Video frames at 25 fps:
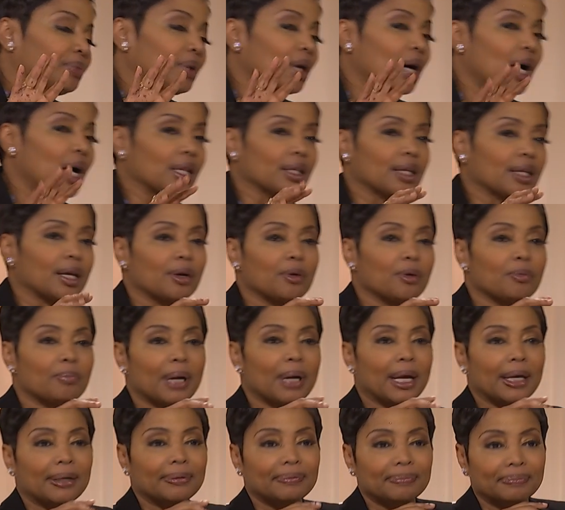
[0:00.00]
a little
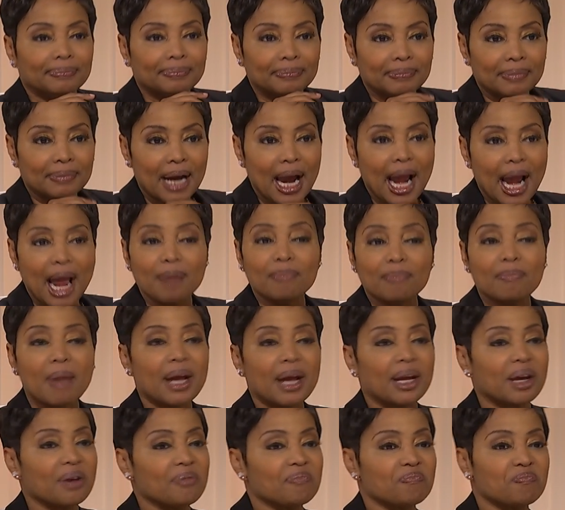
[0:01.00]
bit and
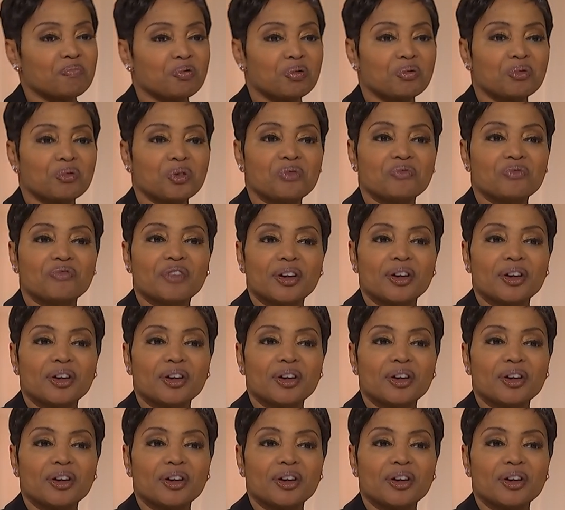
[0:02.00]
make him prove